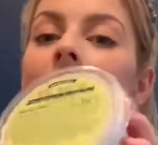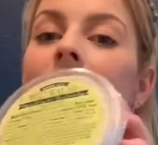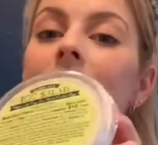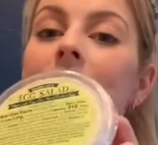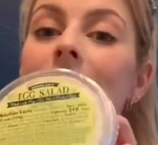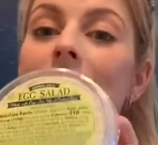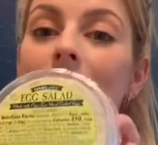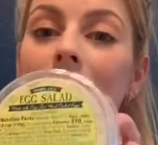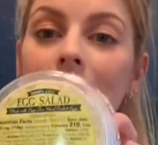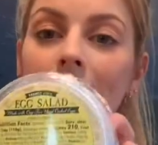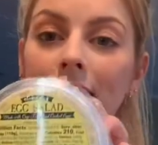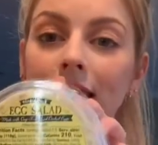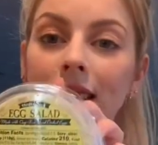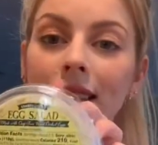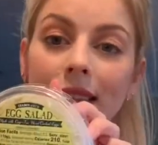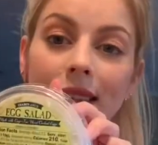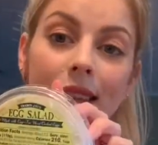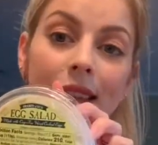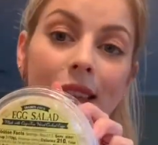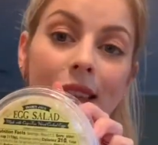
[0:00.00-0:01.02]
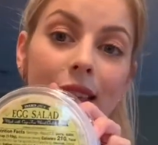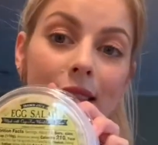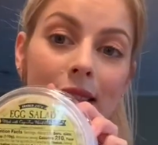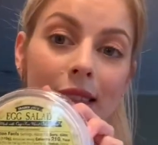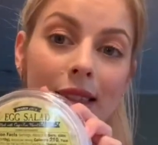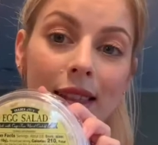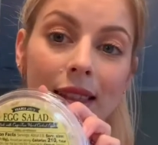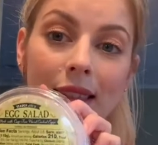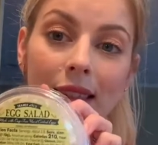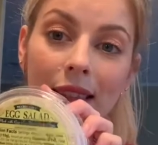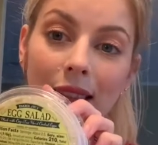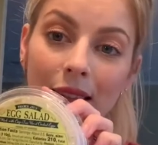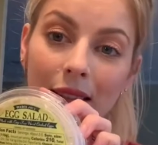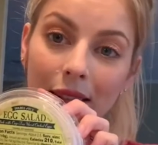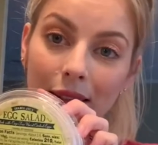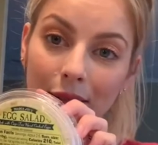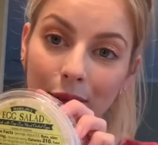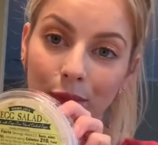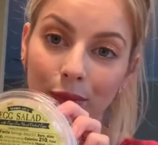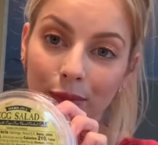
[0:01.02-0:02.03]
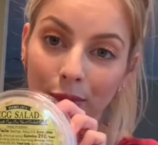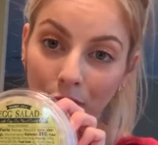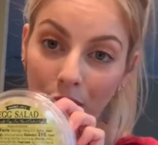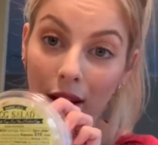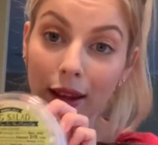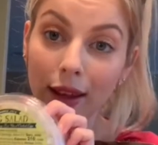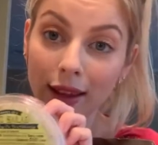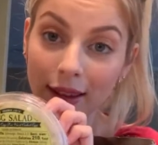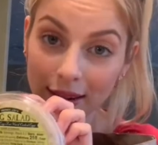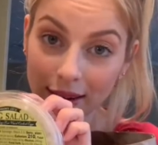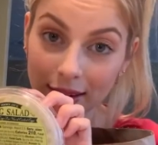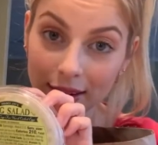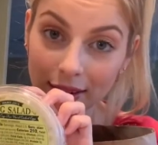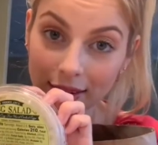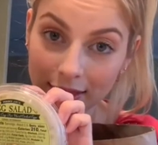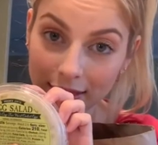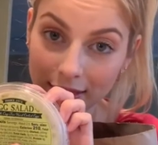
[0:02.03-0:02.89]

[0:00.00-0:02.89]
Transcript: egg salad. This right here.